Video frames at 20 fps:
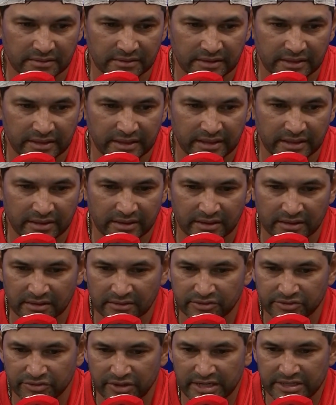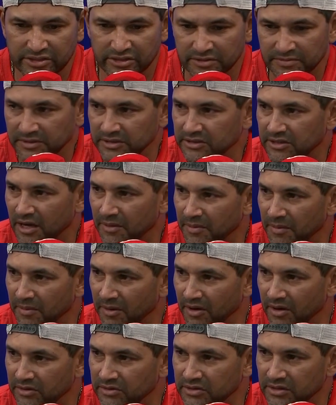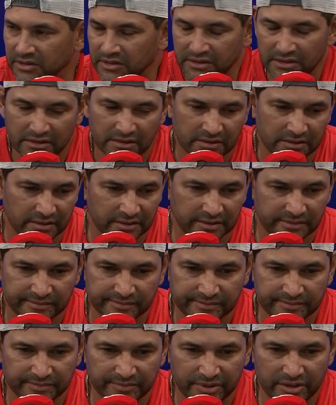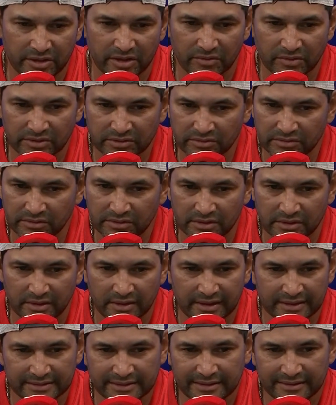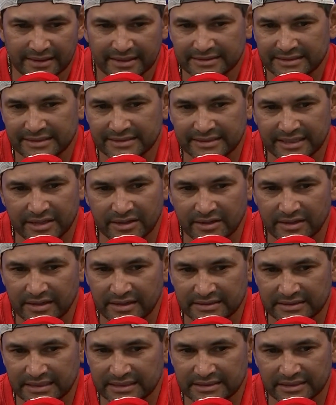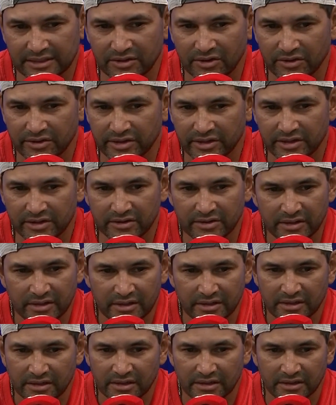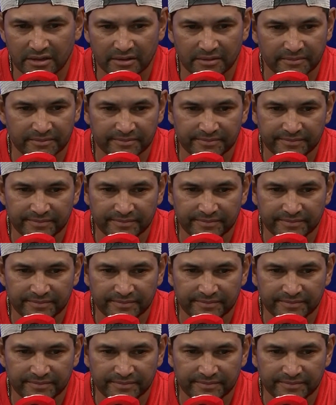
and then uh, Trea just missed a couple balls. Um, but you know, we, you know, as I, as I, said, and as I said all year, um,